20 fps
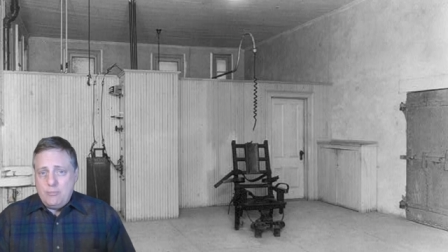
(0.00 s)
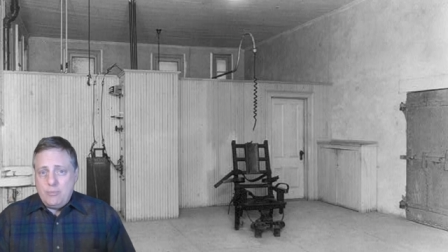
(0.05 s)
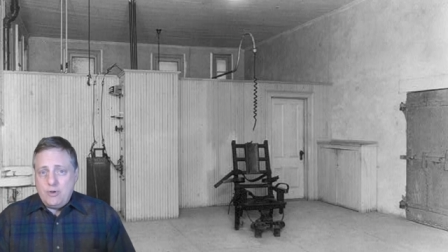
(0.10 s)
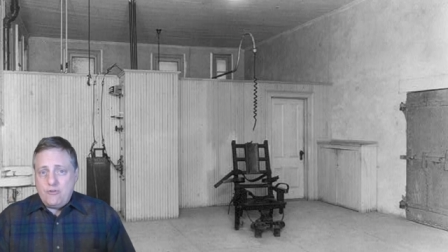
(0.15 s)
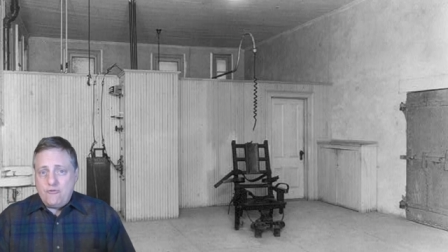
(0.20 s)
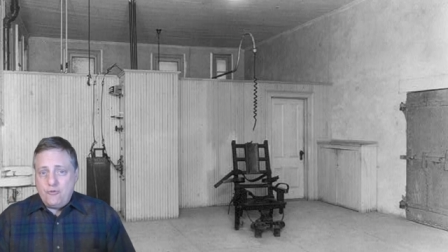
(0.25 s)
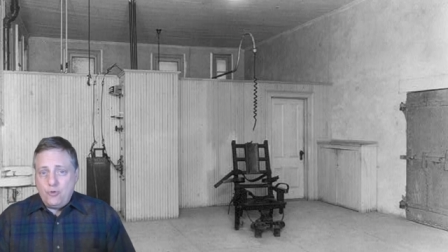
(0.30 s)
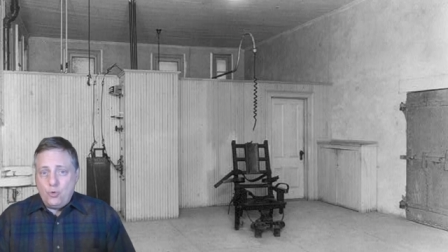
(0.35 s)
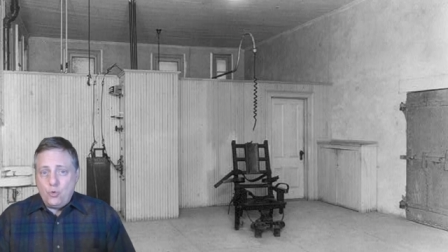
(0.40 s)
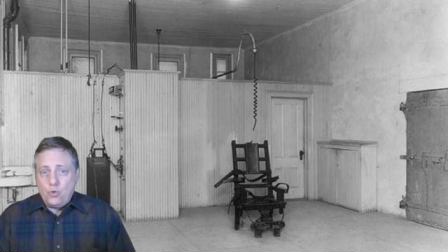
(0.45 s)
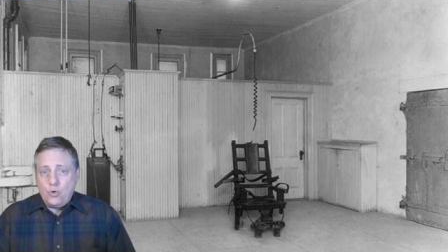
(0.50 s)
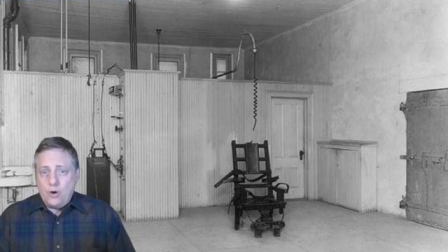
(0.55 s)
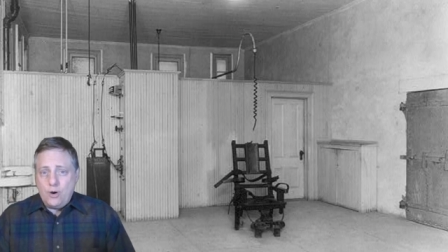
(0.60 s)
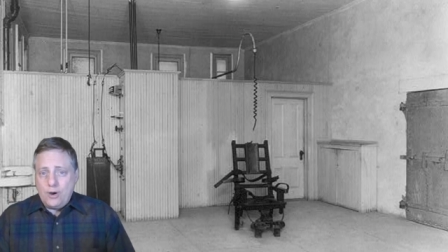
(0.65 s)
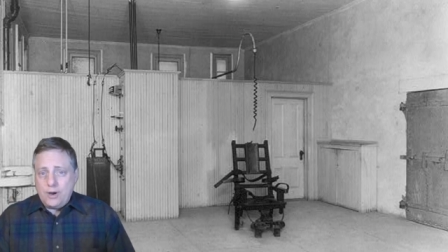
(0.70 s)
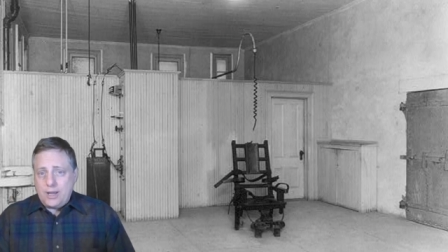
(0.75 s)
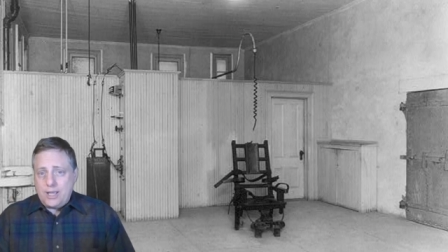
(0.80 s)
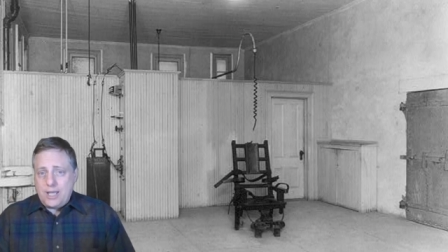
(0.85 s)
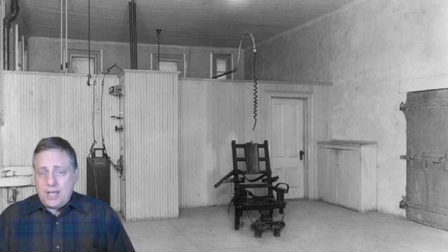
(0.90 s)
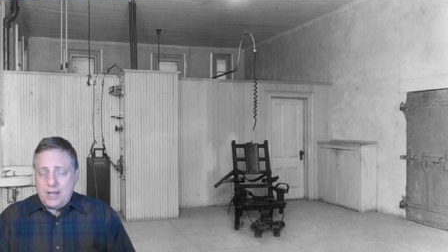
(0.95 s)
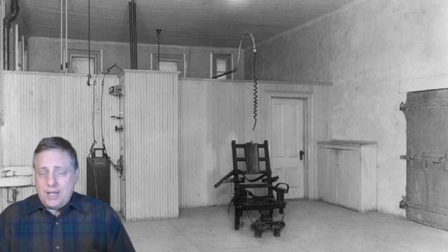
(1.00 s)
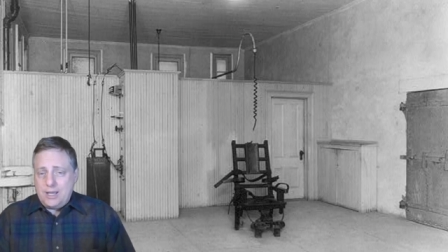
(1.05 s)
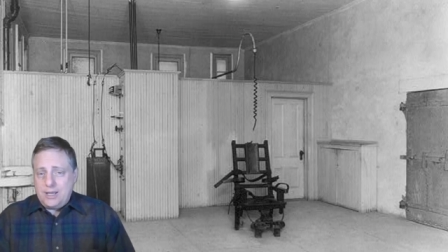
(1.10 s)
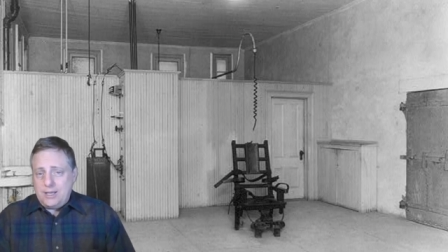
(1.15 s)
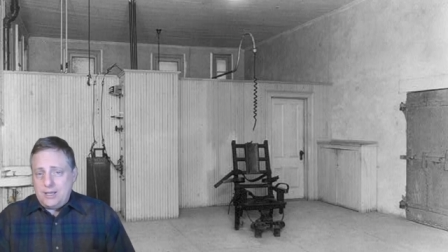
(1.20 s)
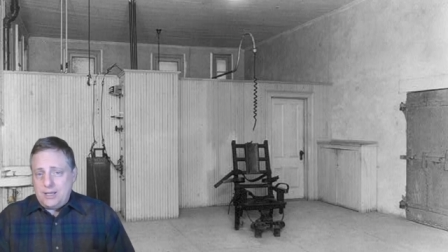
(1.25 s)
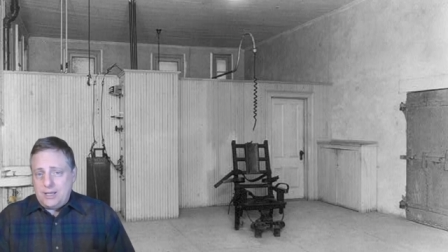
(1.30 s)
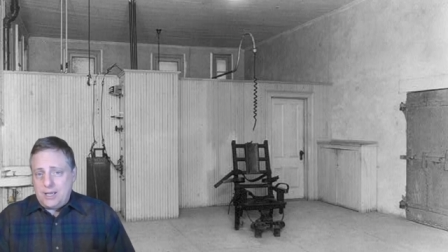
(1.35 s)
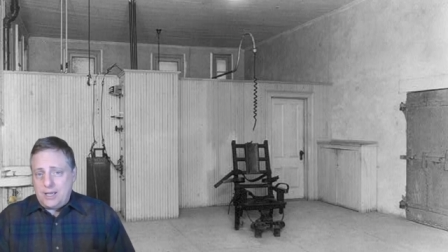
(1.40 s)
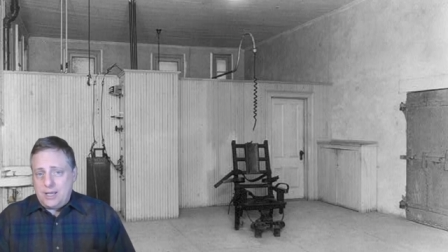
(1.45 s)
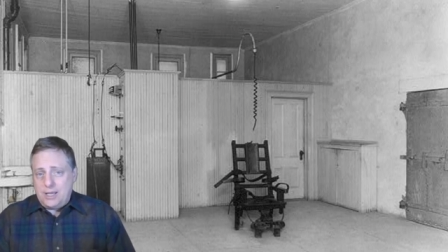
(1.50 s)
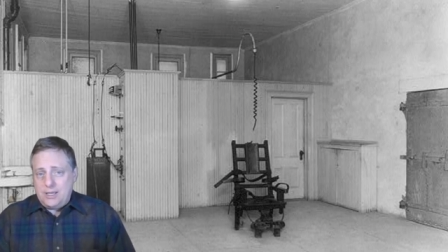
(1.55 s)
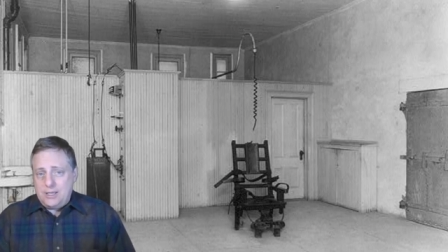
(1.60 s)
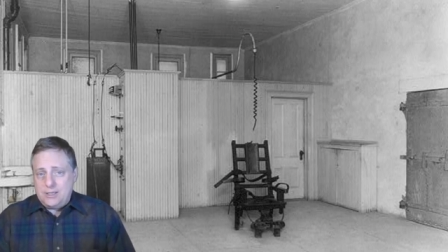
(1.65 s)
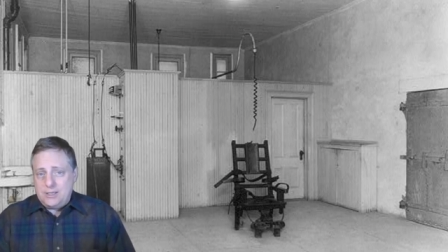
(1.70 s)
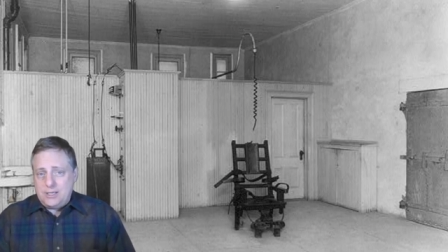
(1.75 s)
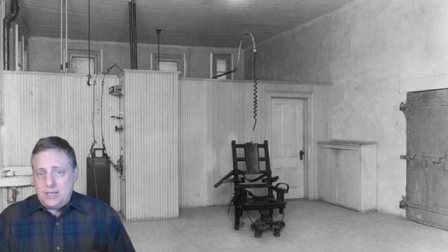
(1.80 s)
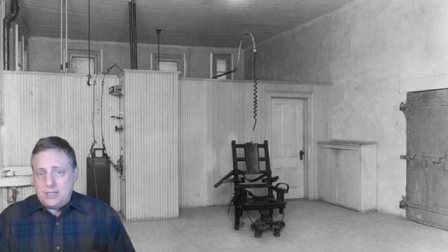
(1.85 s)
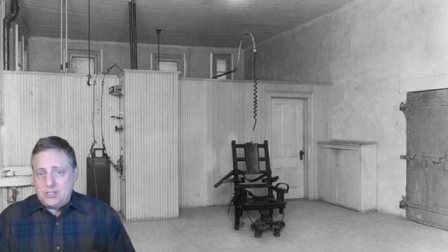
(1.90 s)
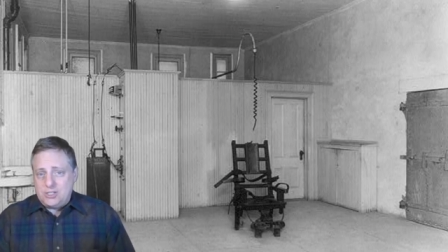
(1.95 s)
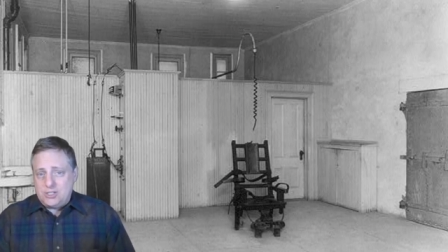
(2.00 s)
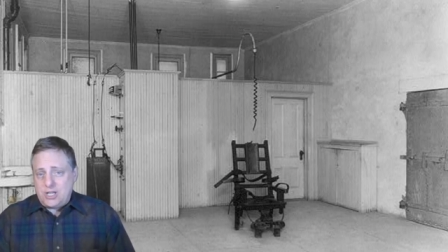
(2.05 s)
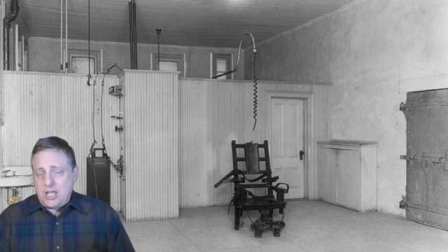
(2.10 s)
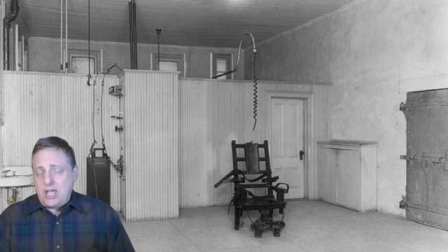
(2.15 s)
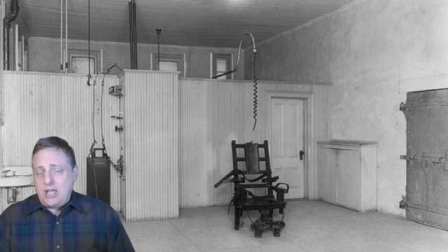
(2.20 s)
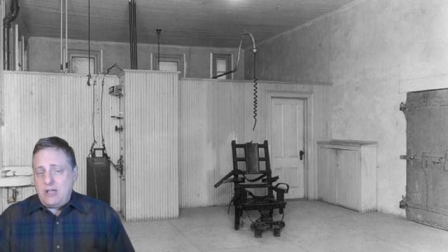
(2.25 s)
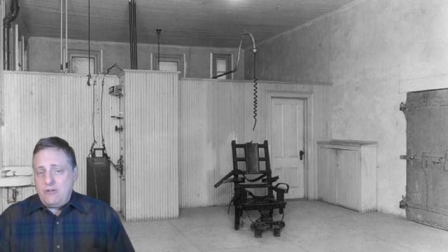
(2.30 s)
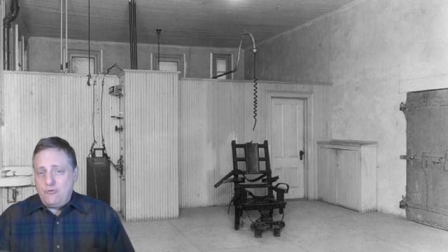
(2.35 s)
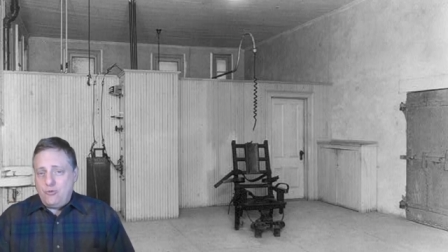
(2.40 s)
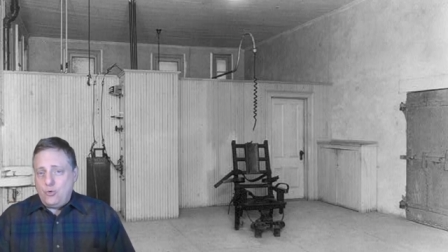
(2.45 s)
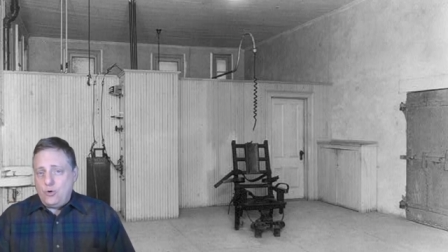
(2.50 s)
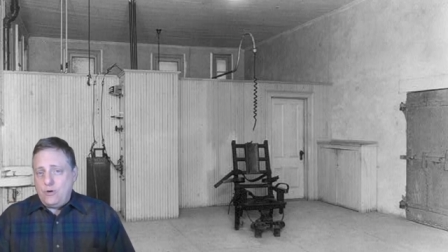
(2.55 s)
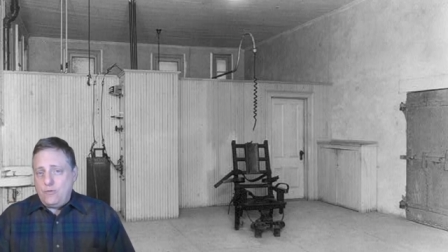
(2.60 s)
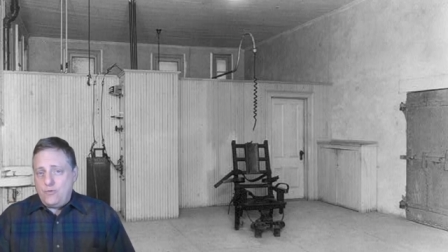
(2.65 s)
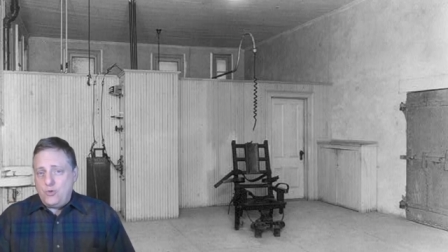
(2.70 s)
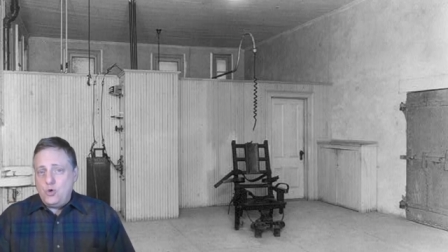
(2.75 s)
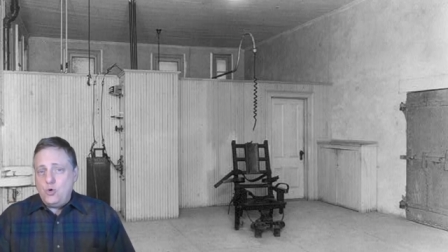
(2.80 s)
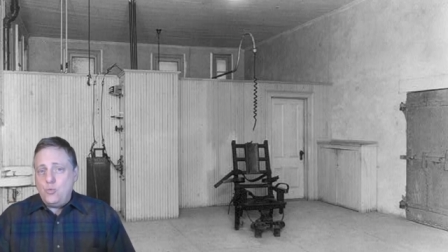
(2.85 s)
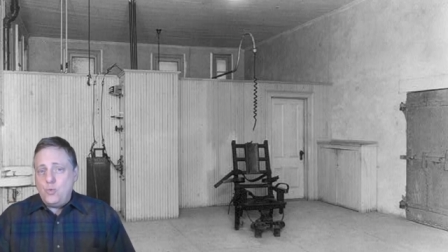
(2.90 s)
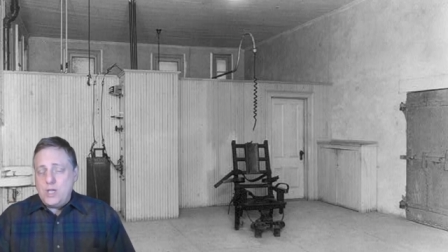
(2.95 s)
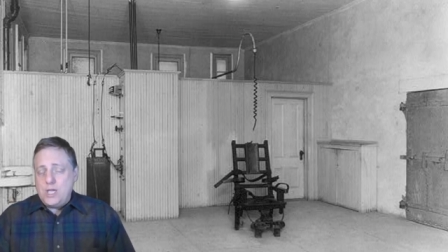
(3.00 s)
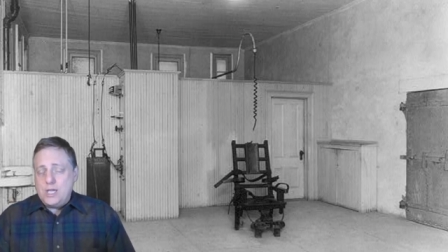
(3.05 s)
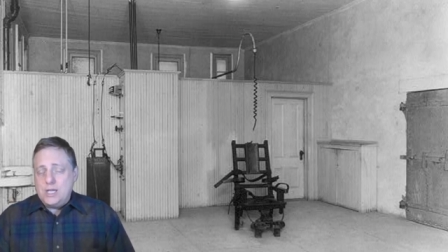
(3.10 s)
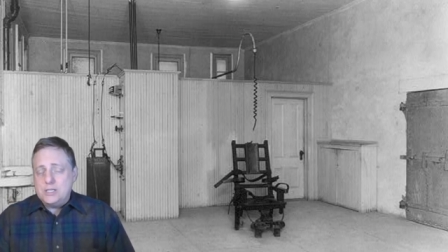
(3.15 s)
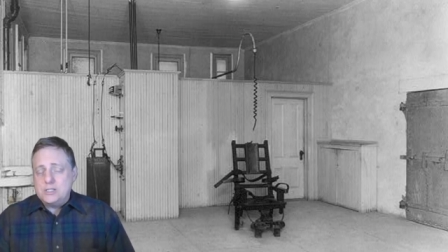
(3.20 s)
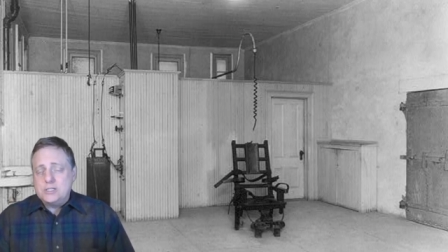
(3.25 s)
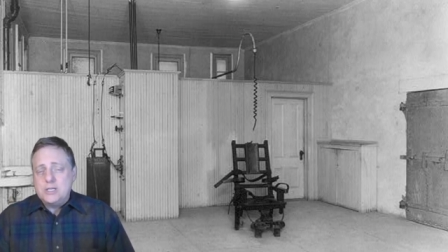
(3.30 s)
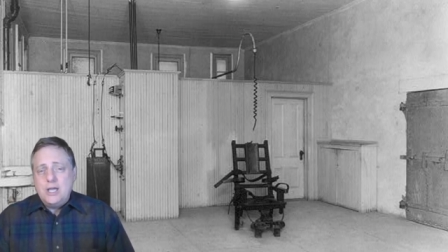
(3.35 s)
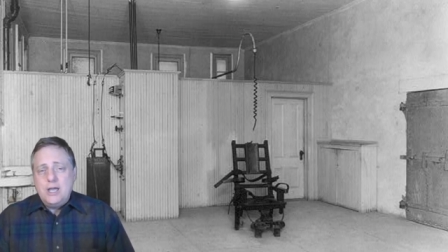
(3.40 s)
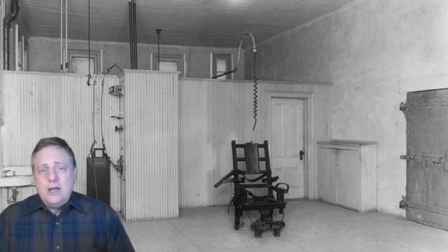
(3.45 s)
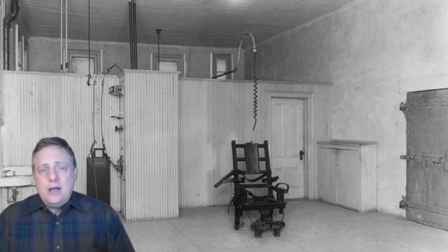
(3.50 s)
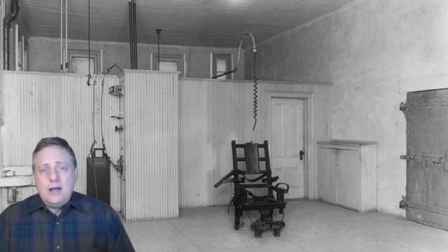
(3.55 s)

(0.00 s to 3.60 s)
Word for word: before getting a, a stay for a few weeks.